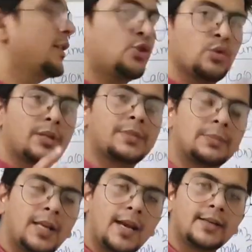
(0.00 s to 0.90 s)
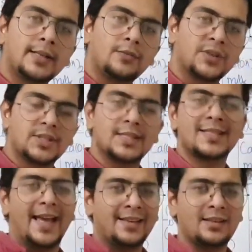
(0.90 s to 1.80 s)
they show some similarity, which is
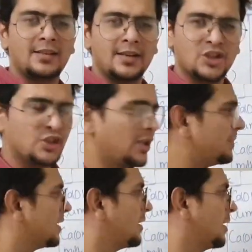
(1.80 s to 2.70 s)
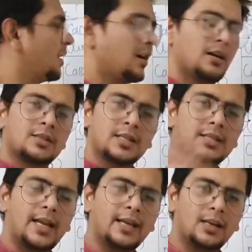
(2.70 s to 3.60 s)
diagonal relationship. Uh,
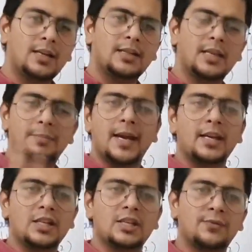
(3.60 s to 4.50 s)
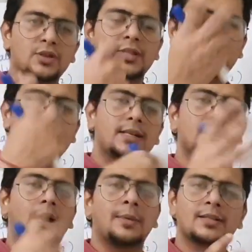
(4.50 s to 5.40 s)
just like lithium magnesium was discussed
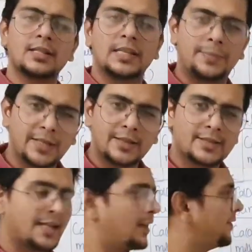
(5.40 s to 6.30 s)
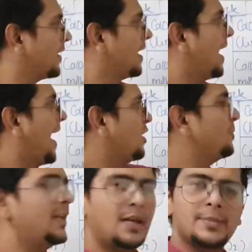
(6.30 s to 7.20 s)
amongst the chapter itself
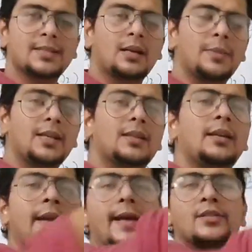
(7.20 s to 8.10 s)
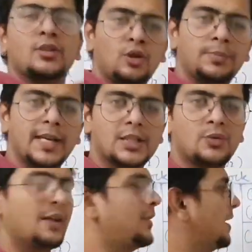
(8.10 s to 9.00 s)
aluminium is coming in the next group that's
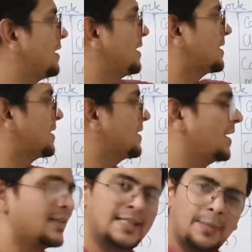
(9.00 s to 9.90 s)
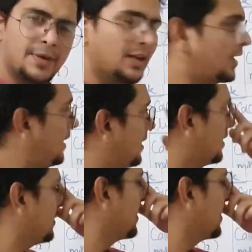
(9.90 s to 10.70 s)
why we are discussing it separately here